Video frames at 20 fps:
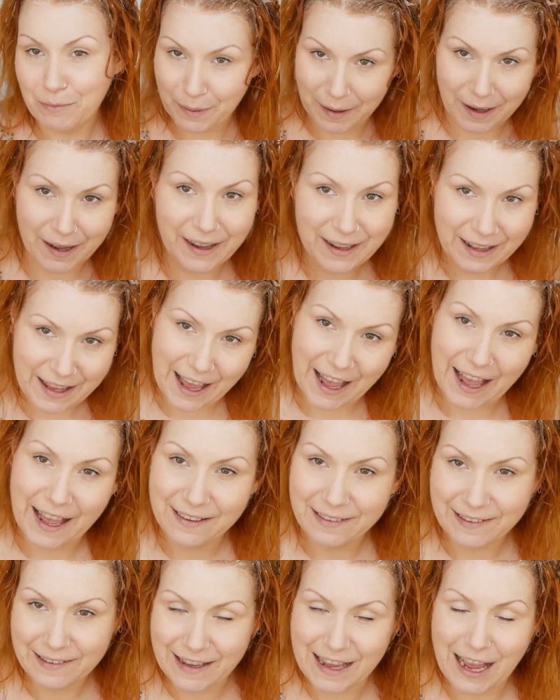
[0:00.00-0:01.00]
But yeah,
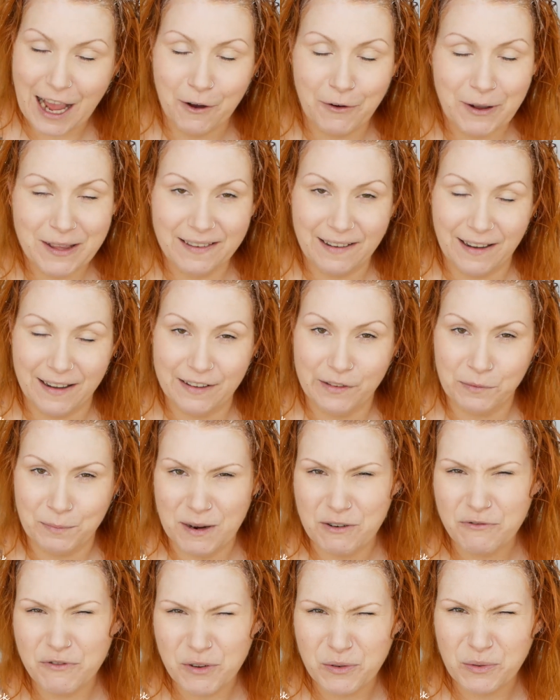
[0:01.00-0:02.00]
see how it dyes my
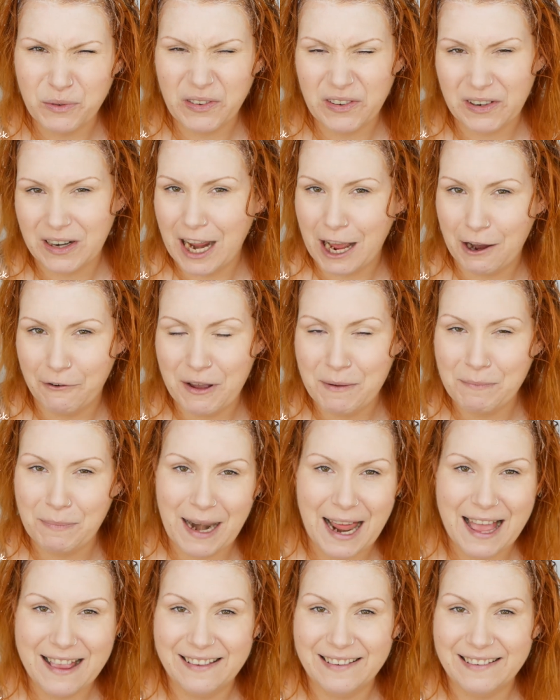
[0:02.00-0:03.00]
roots and how it
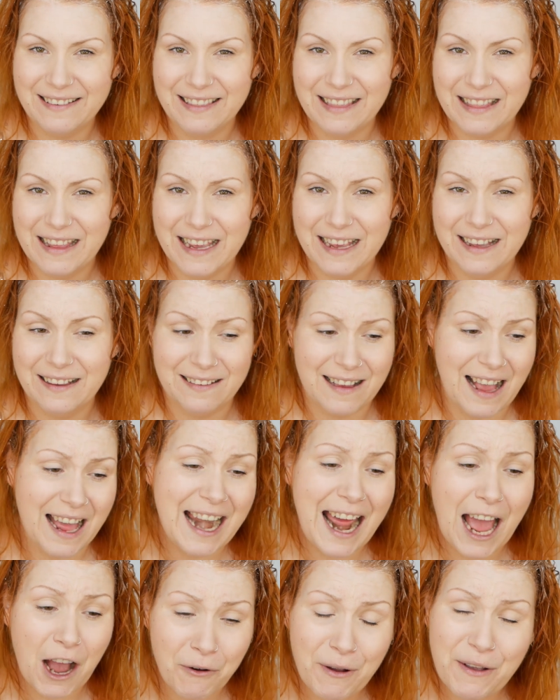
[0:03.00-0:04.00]
blends and things
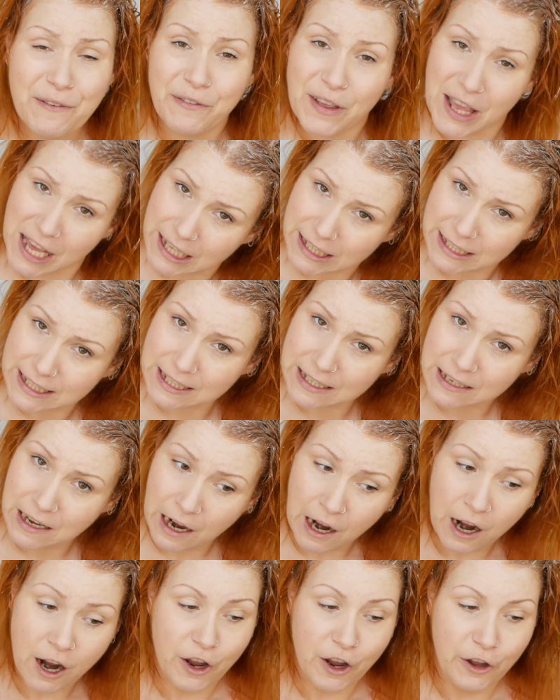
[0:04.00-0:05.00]
and how it feels.
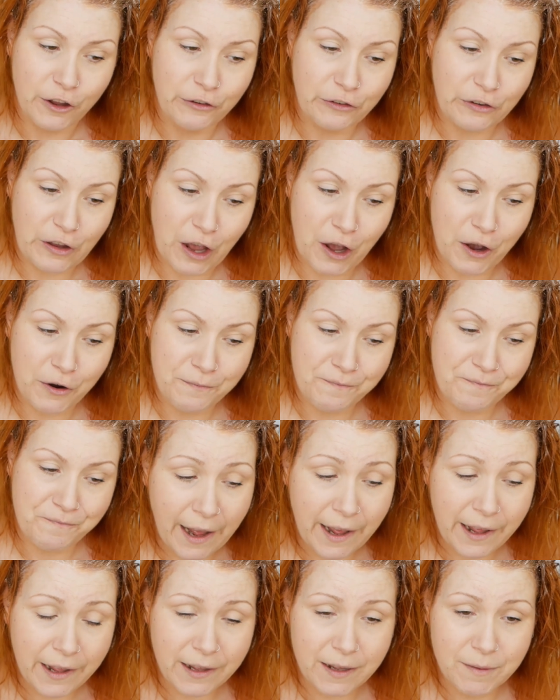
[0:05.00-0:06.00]
So
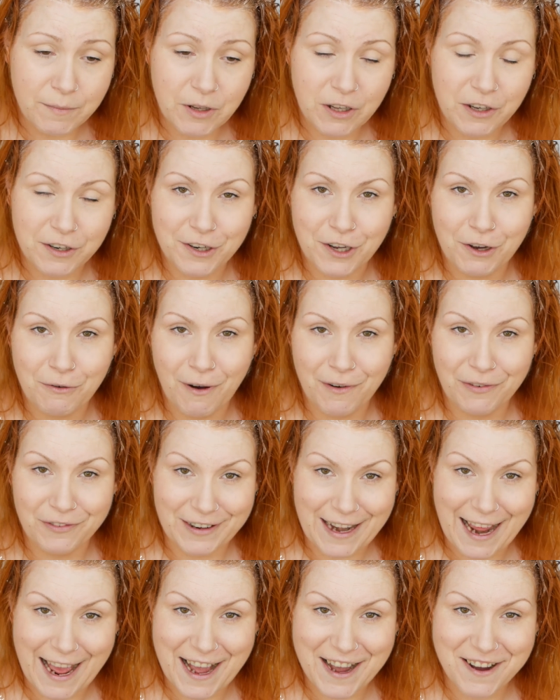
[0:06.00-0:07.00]
I'm gonna go off
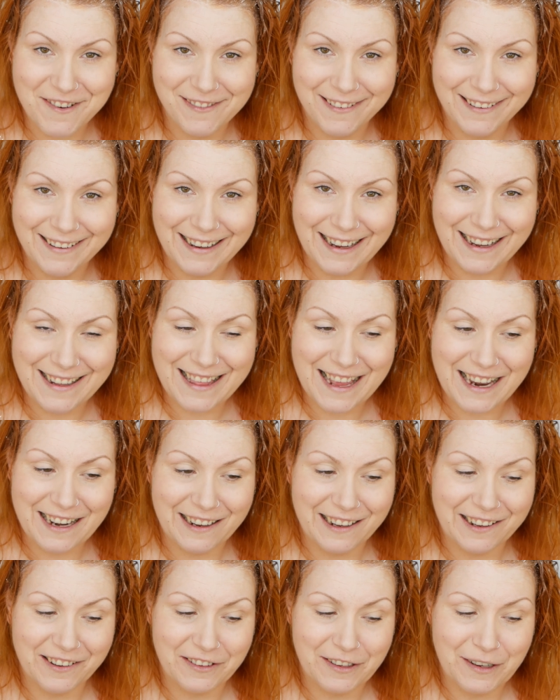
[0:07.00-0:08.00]
now and then
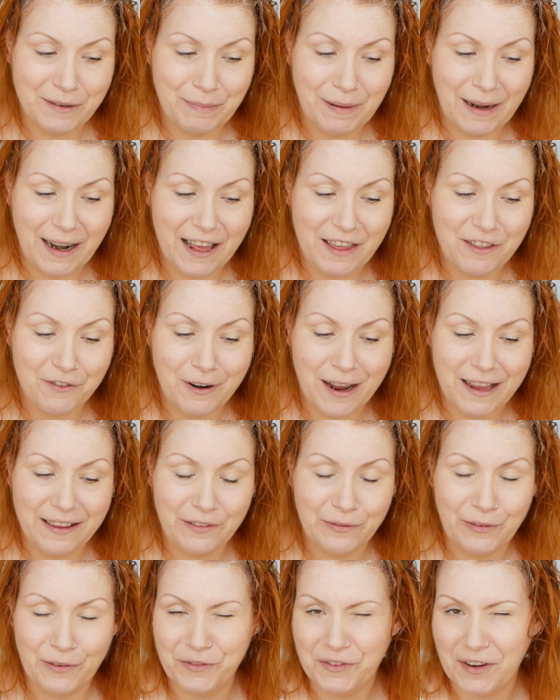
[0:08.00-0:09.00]
I'm gonna apply the
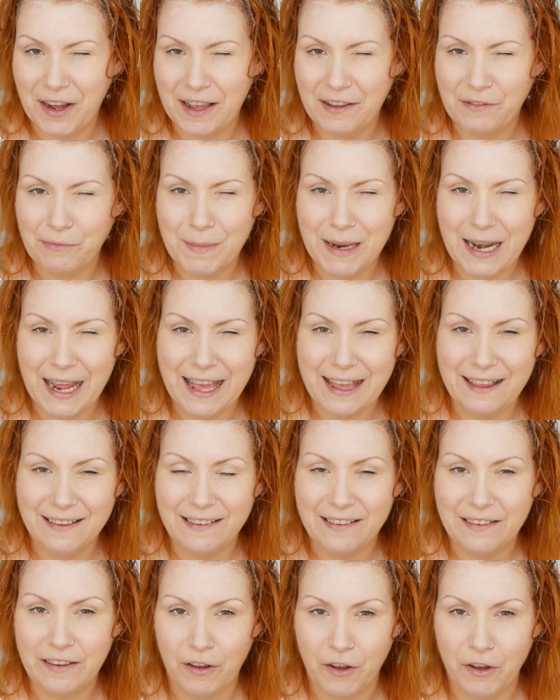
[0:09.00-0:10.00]
rest for 5 minutes.
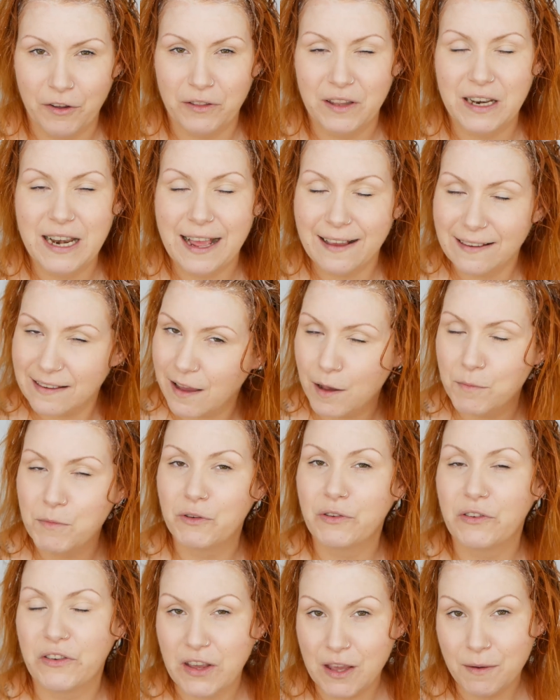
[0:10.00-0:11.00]
So the next time you
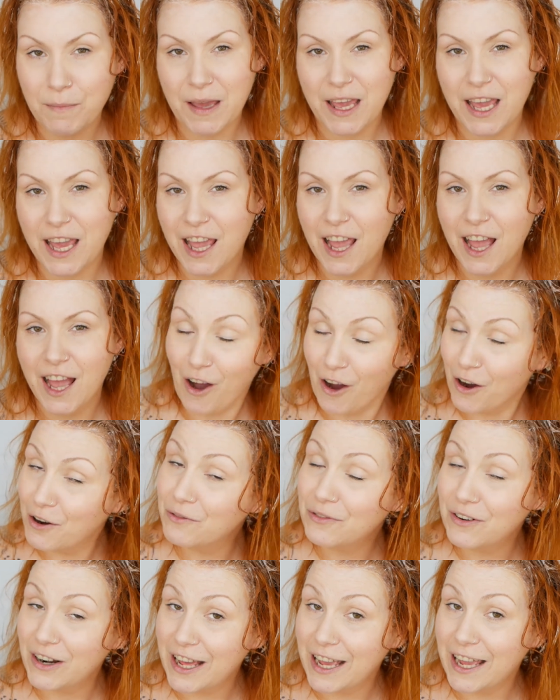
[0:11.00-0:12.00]
see me,
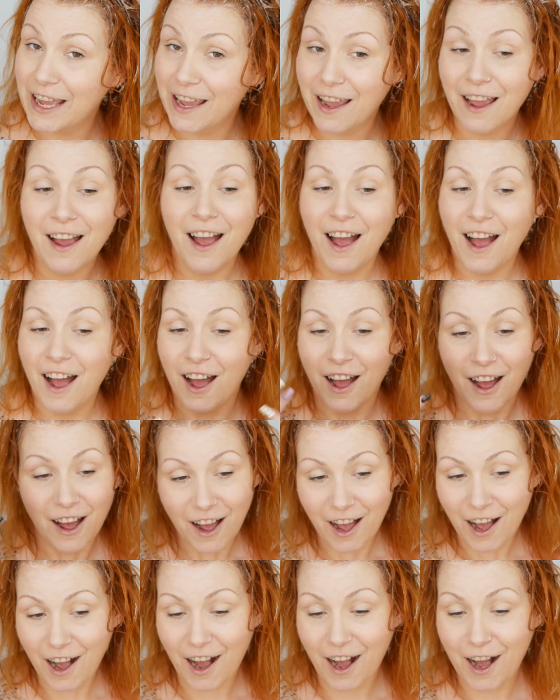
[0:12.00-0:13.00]
hopefully
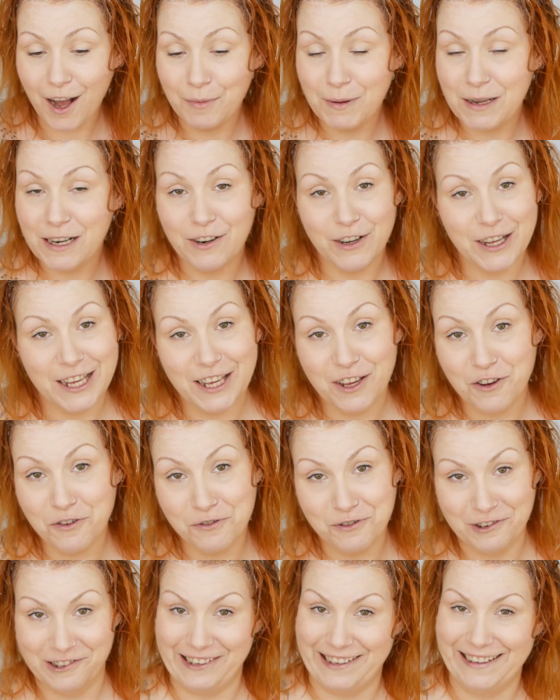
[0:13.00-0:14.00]
I'll be looking
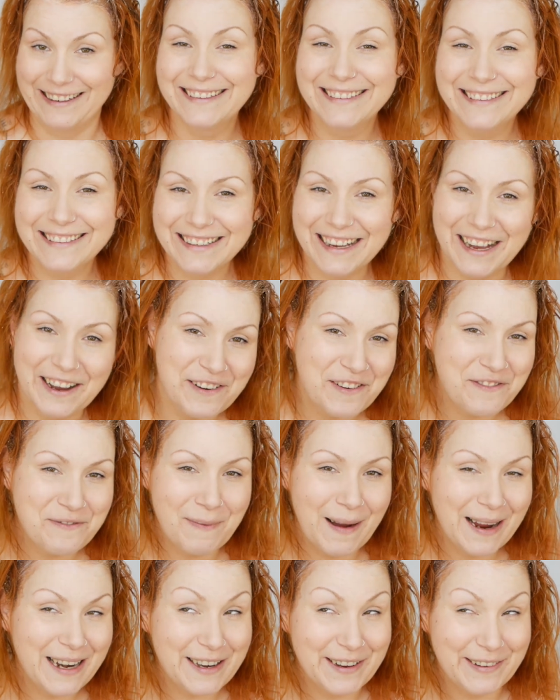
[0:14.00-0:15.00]
gorgeous with
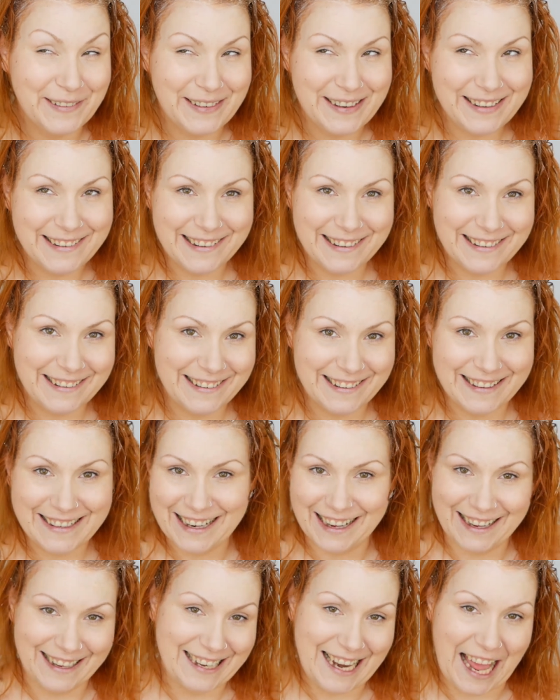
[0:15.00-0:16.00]
my newly ginger
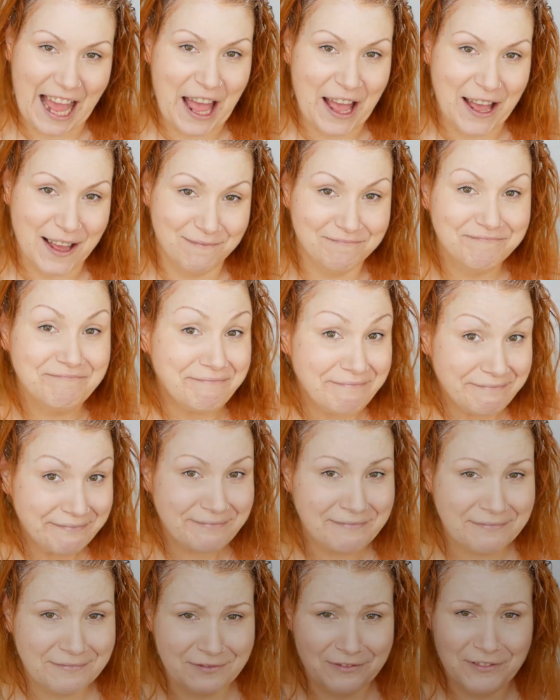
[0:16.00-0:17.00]
dyed hair.
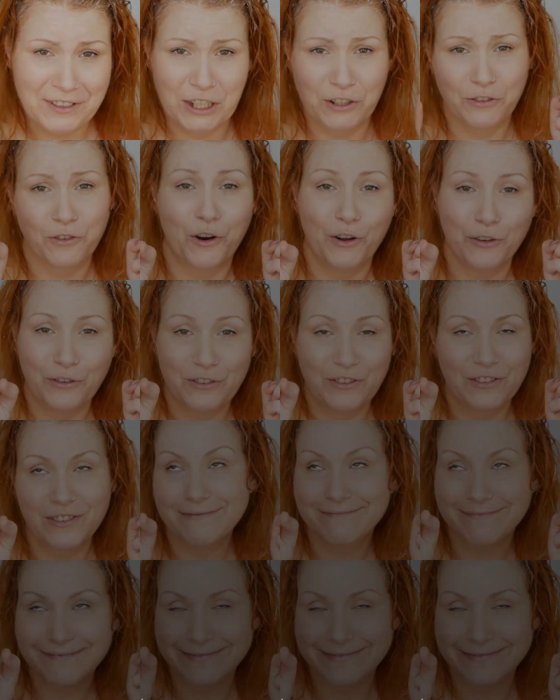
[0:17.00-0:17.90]
Fingers crossed.